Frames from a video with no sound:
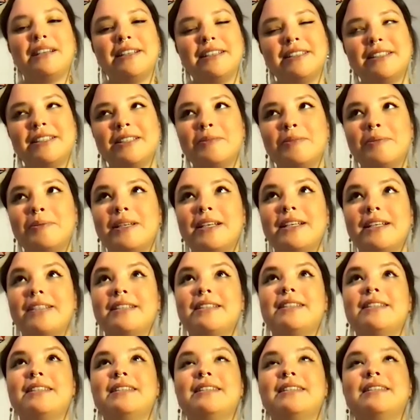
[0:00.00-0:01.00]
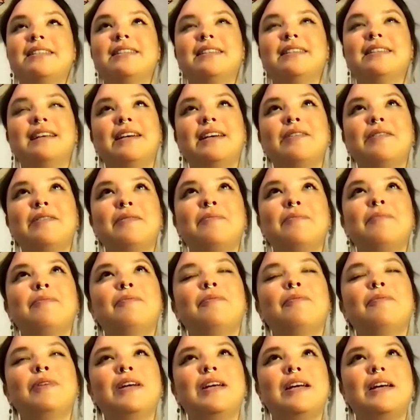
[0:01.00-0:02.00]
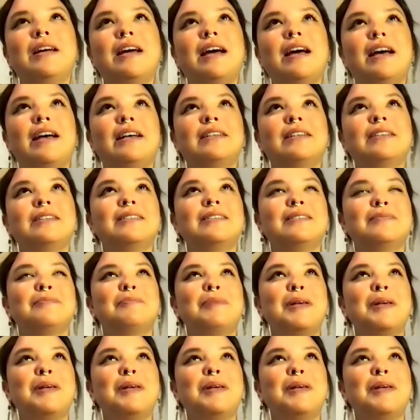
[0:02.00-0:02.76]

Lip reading: It's just because like we as